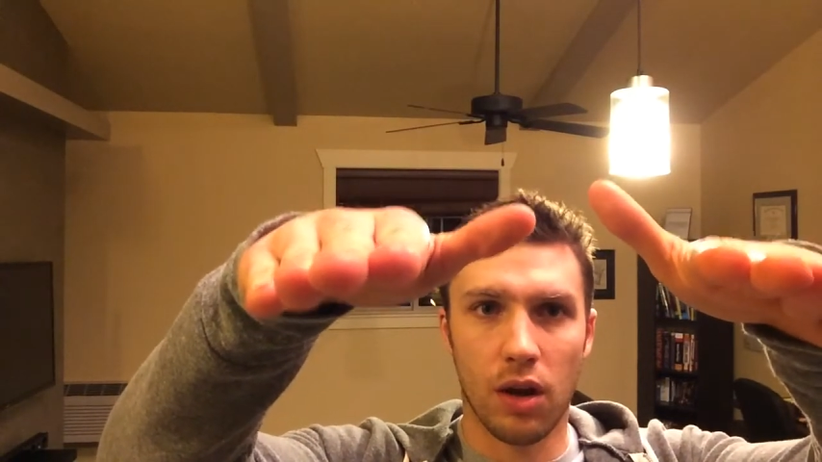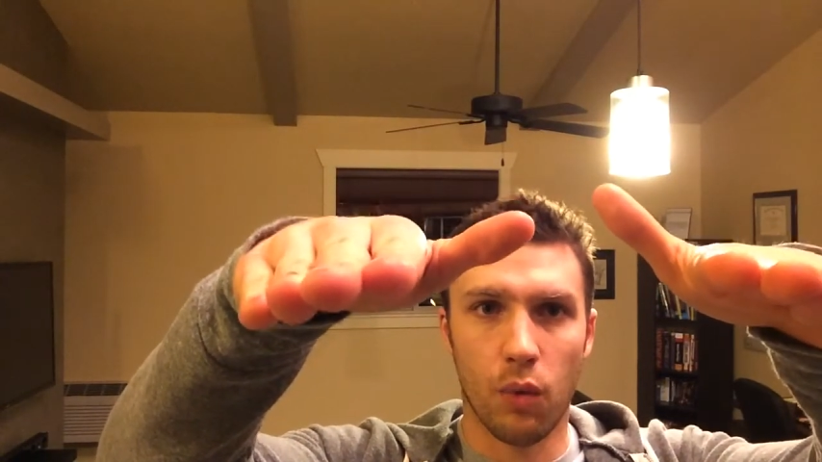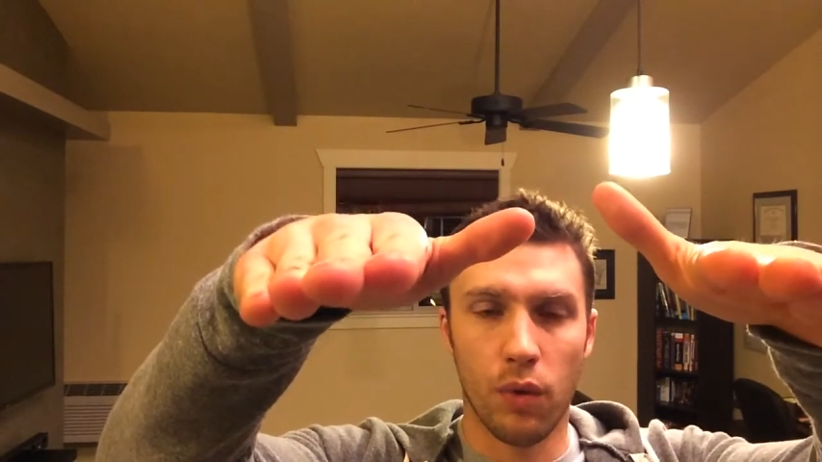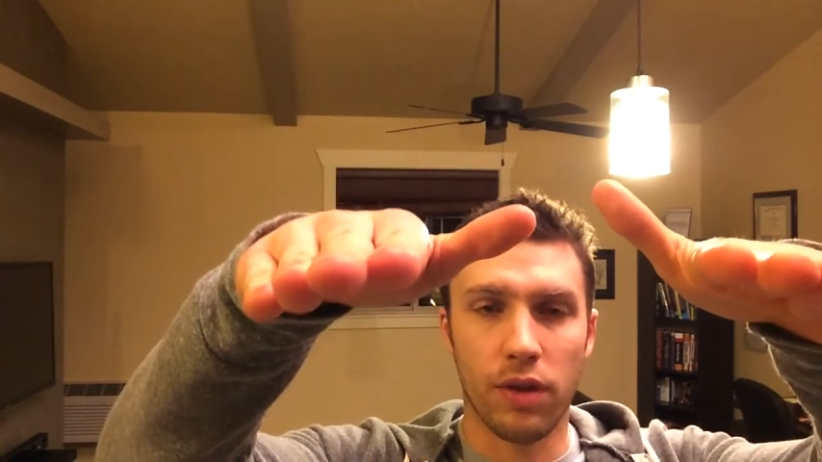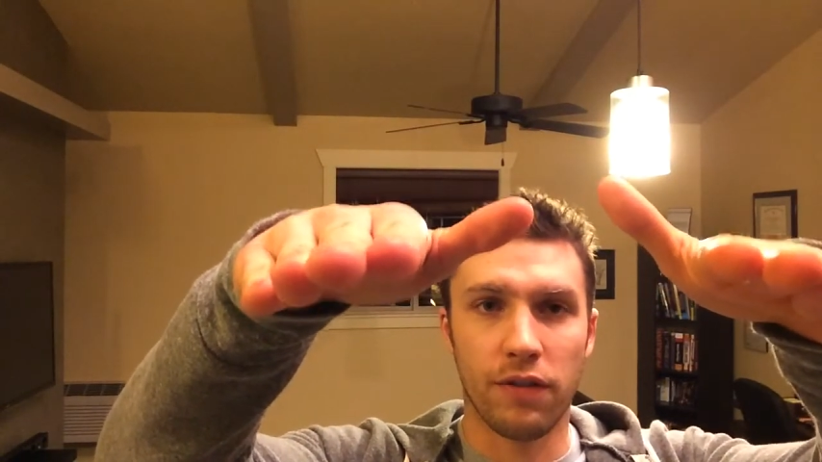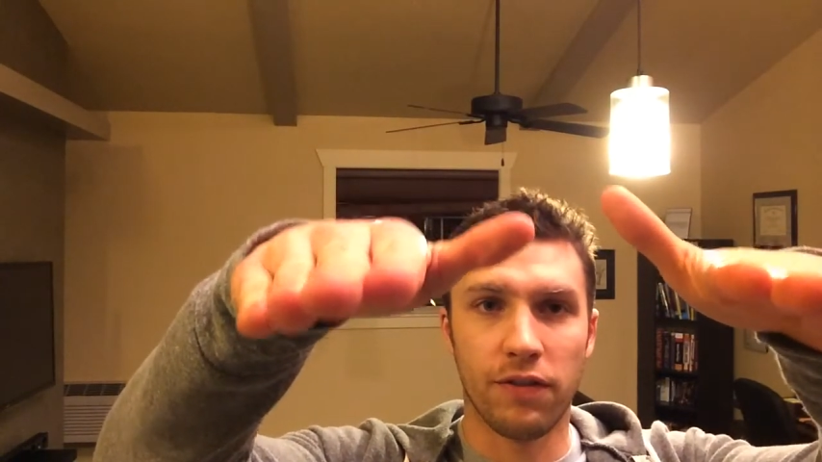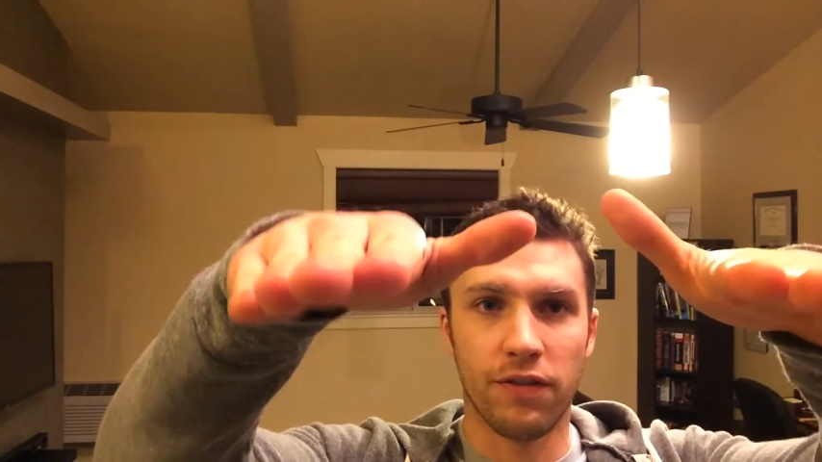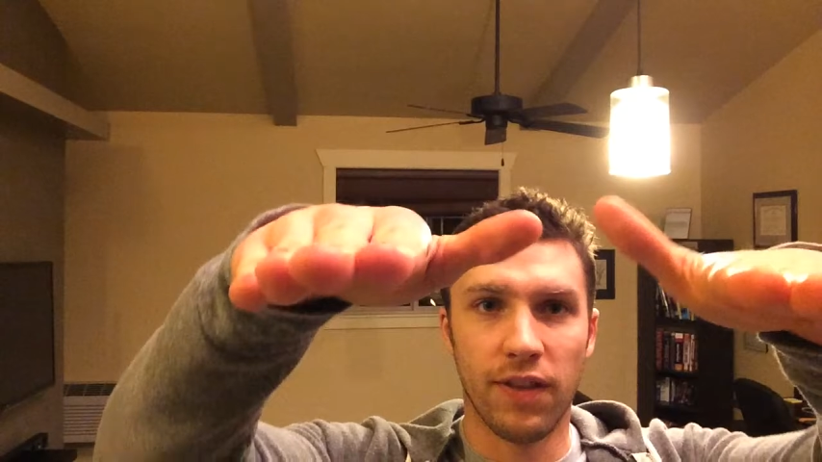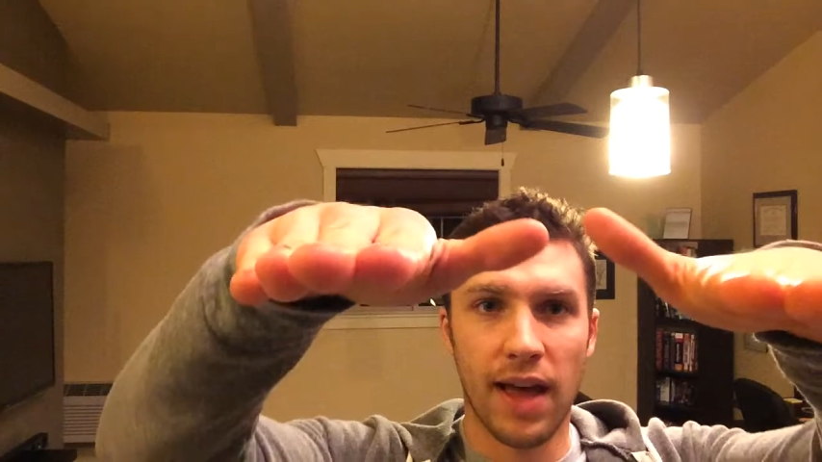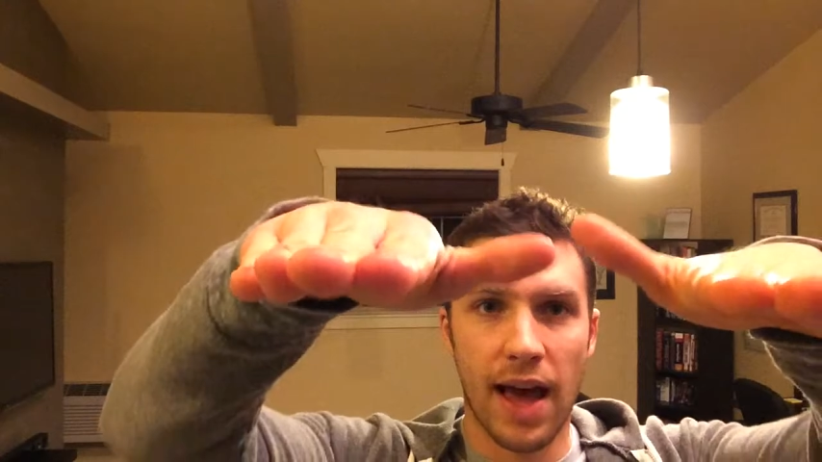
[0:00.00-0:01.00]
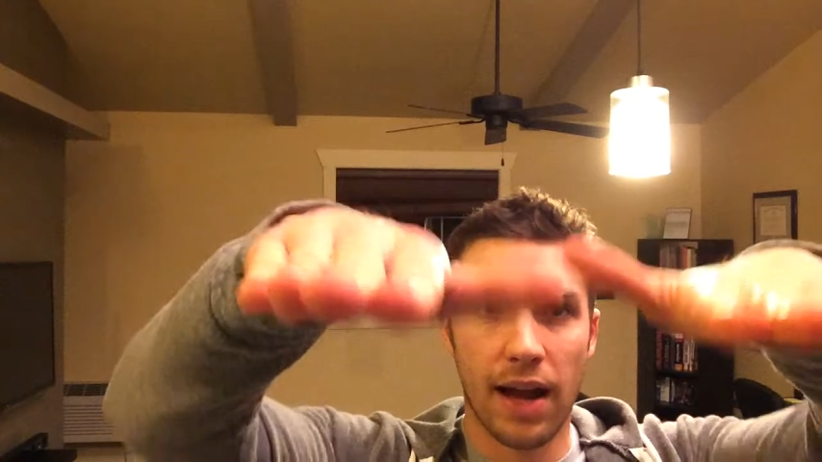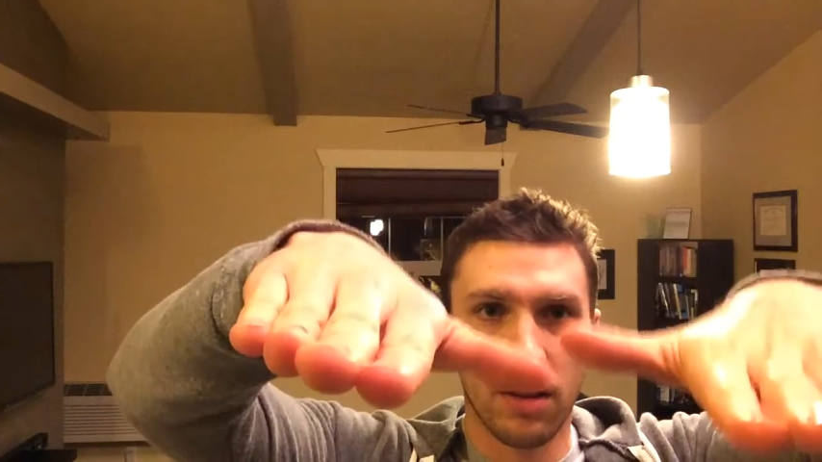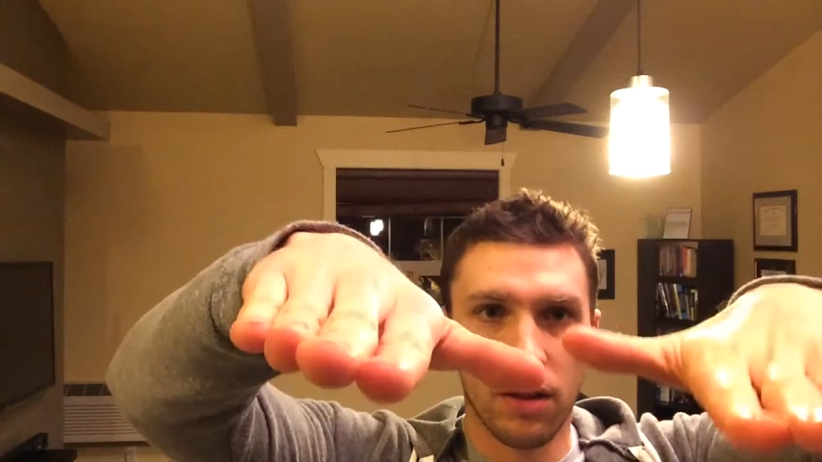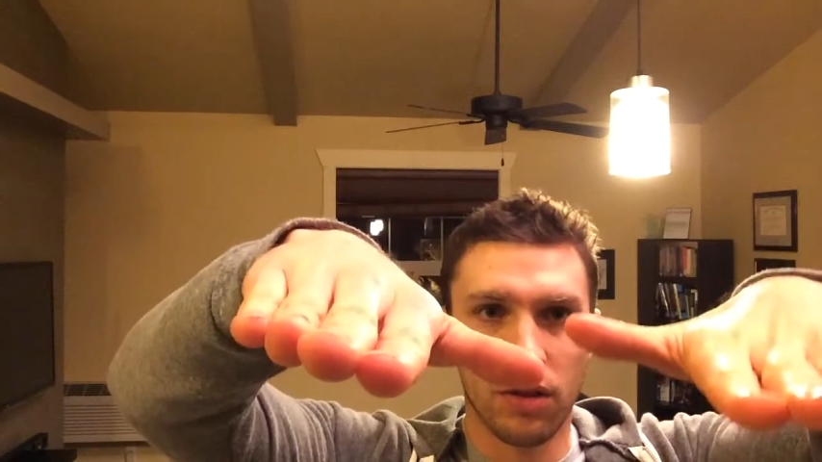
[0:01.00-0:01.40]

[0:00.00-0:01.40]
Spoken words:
when they're flat,